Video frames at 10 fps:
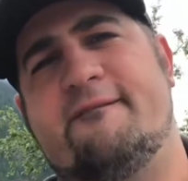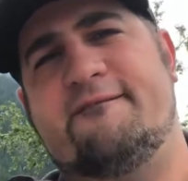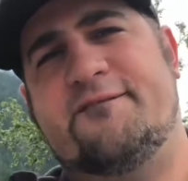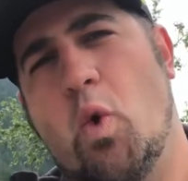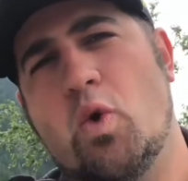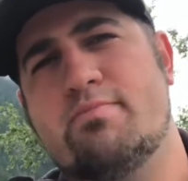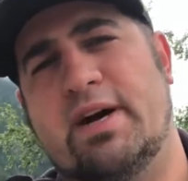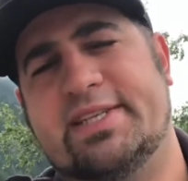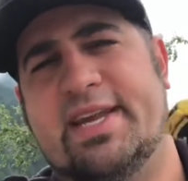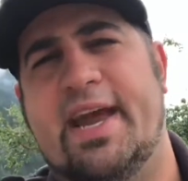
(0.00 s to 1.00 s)
Ford
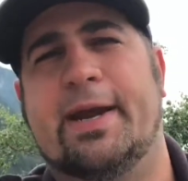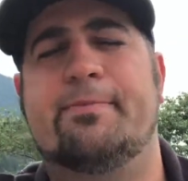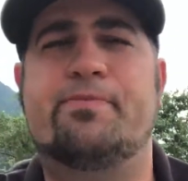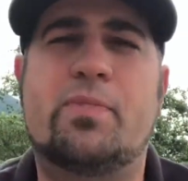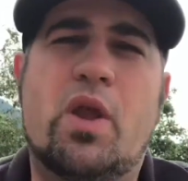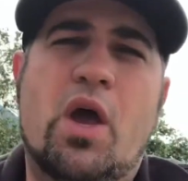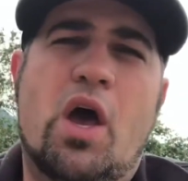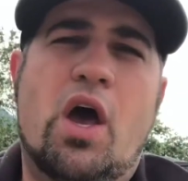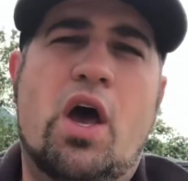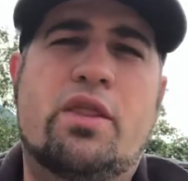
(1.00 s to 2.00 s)
Mustang.
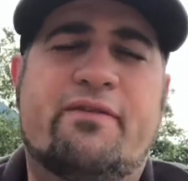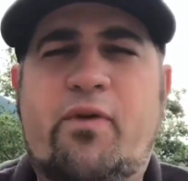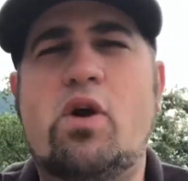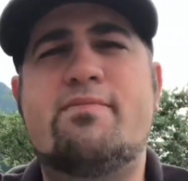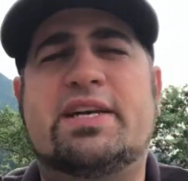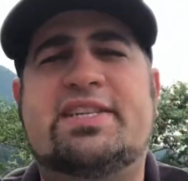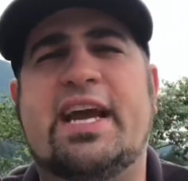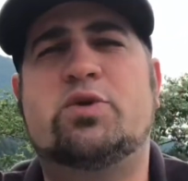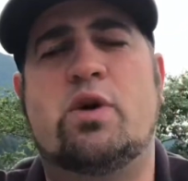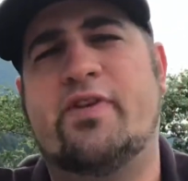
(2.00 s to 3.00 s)
The Ford
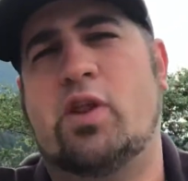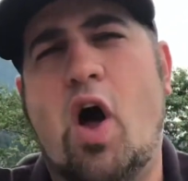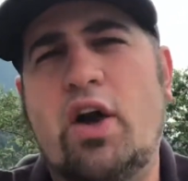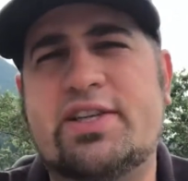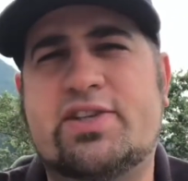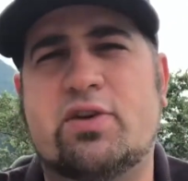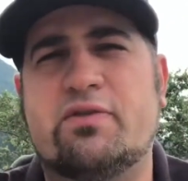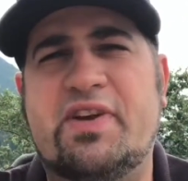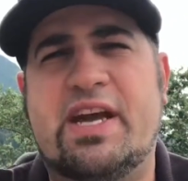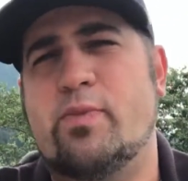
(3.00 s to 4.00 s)
Mustang is one of the longest
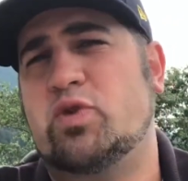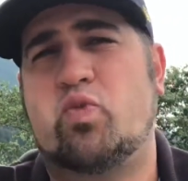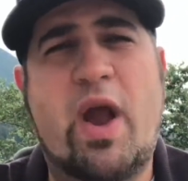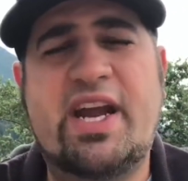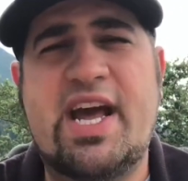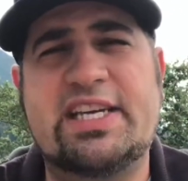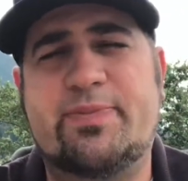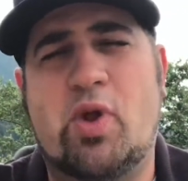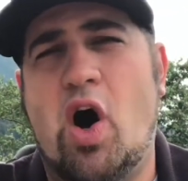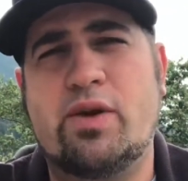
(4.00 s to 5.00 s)
serving and most
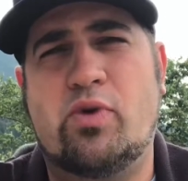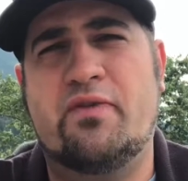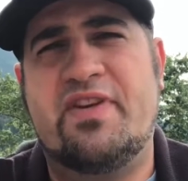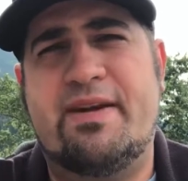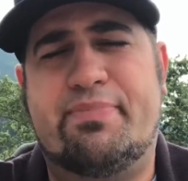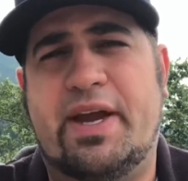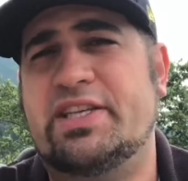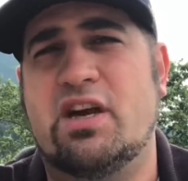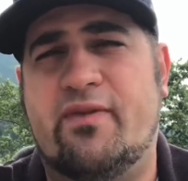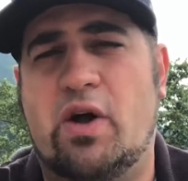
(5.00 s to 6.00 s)
recognizable automotive
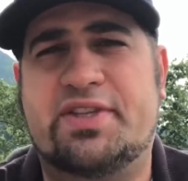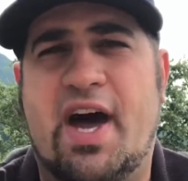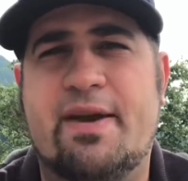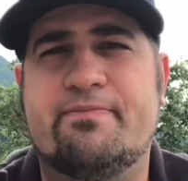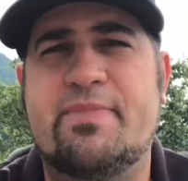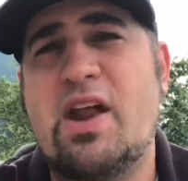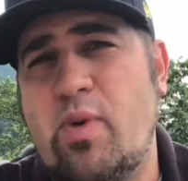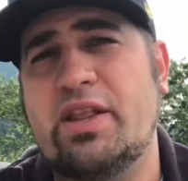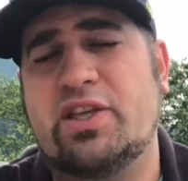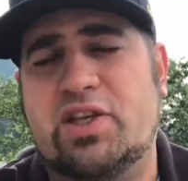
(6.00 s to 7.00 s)
nameplates of all time, and
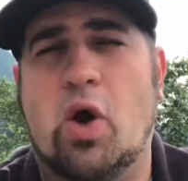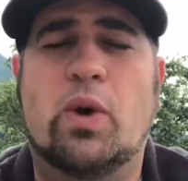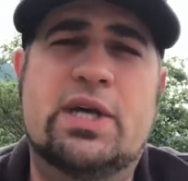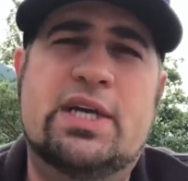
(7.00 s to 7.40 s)
rightly so.